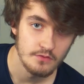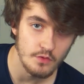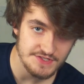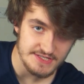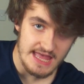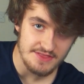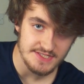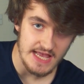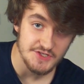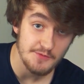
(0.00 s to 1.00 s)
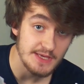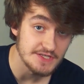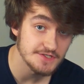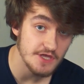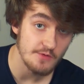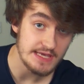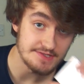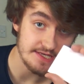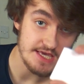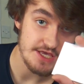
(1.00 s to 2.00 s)
Once again, the setup is so
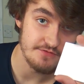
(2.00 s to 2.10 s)
easy.